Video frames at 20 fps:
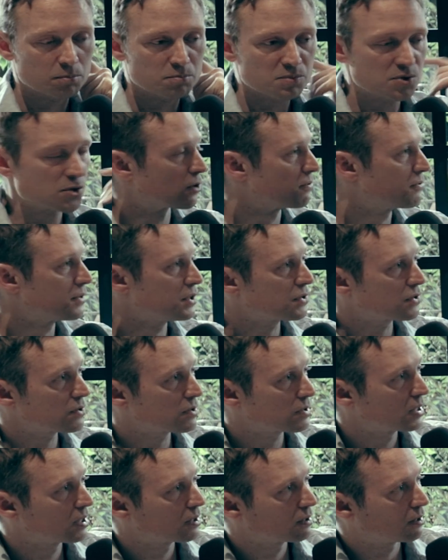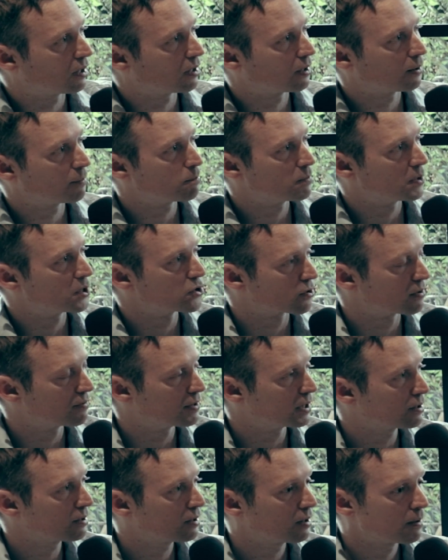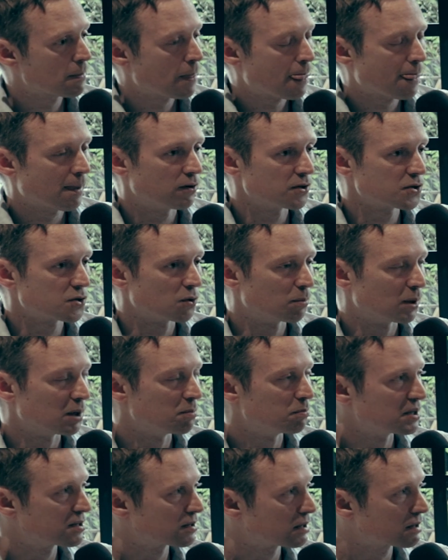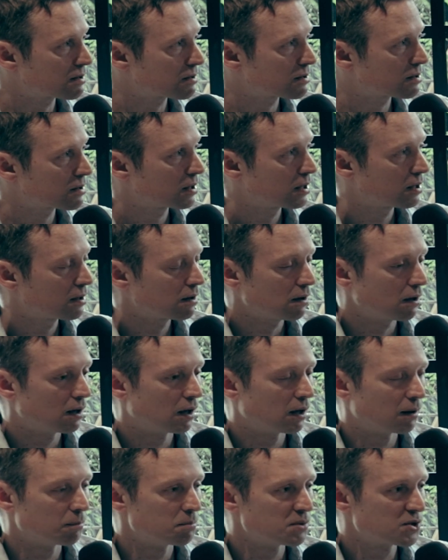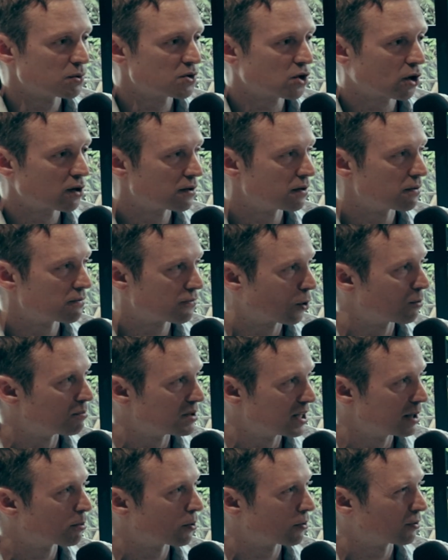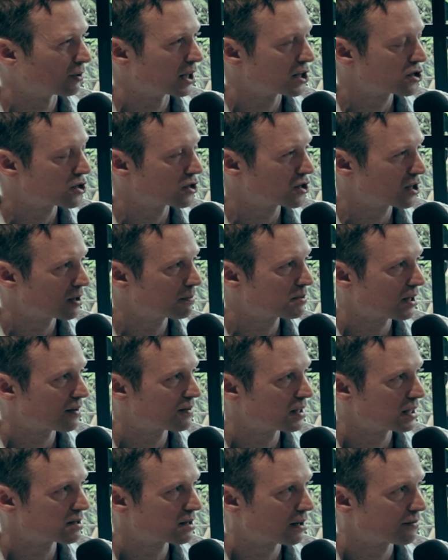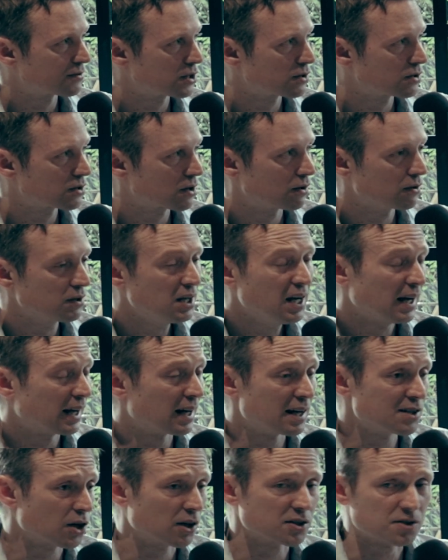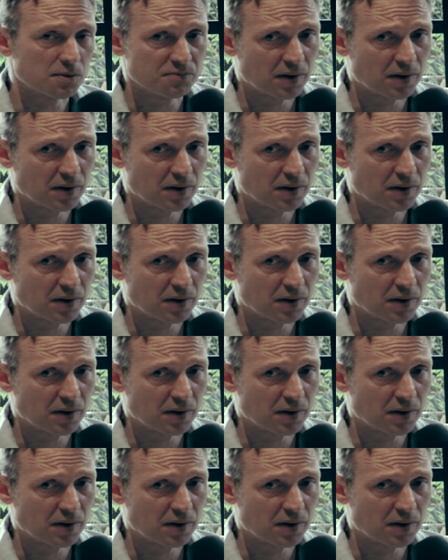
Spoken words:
surface driven, also by business. So it's harder to form deeper relationships, I think, in San Francisco. And I talk to